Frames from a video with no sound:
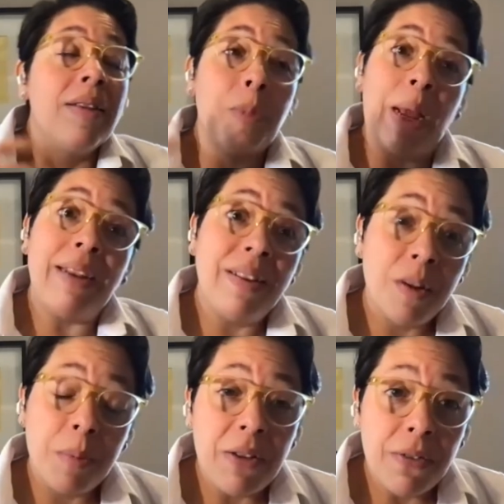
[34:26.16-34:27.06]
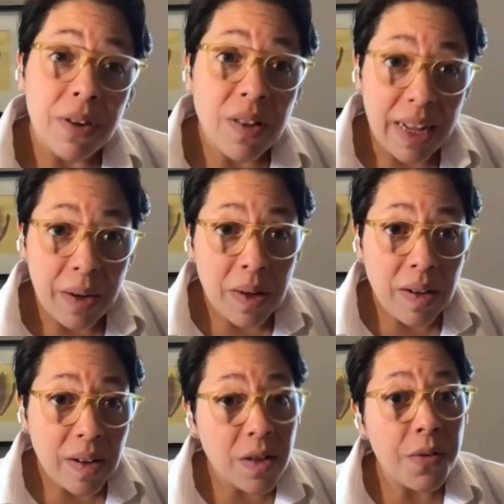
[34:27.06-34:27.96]
Spanish is my first
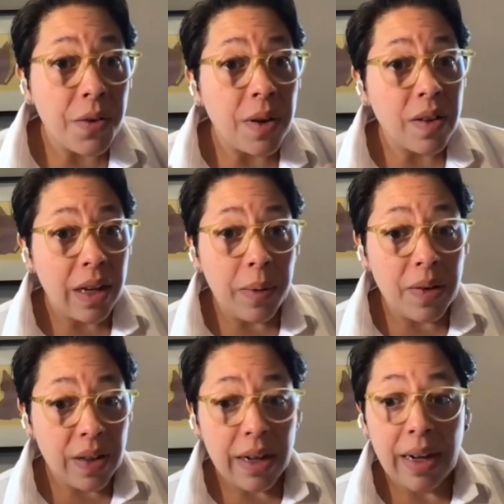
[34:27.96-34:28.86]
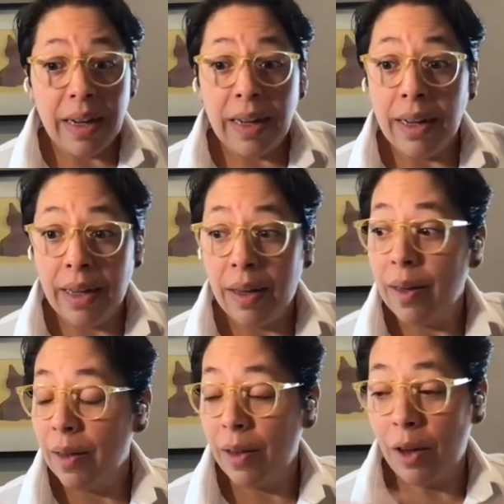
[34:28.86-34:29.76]
language. It's the first language that I
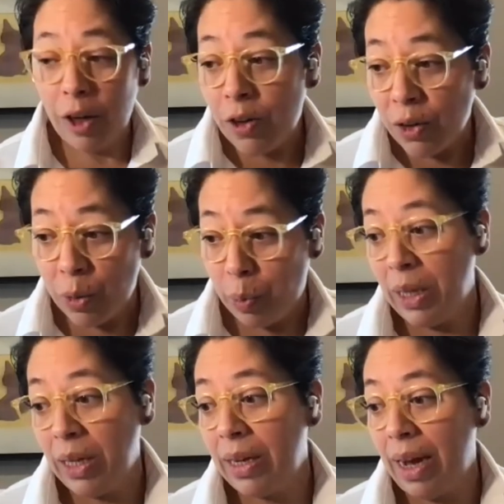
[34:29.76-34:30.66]
learn to speak.